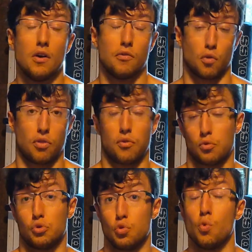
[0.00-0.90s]
for
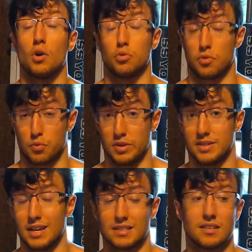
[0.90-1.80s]
1 to 3
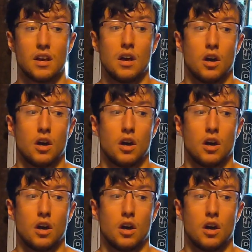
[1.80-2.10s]
sets,